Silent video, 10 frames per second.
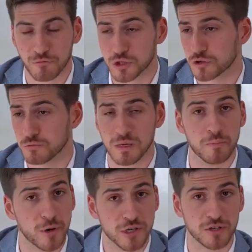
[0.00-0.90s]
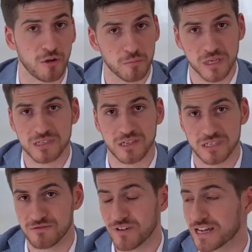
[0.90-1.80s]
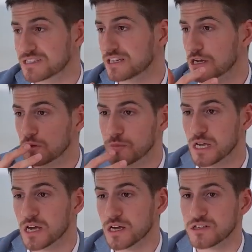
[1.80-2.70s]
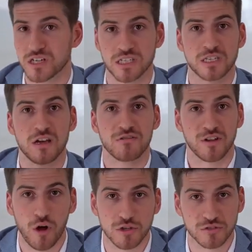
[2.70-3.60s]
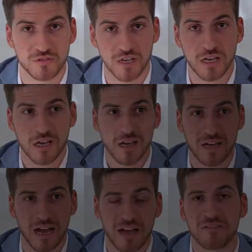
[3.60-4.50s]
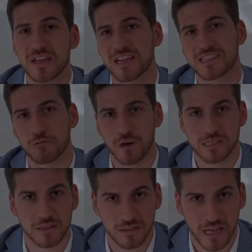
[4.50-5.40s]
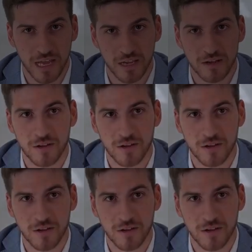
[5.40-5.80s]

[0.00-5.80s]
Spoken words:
which could be personal, business, investing, it could be just philosophy, I think it's a wasted day.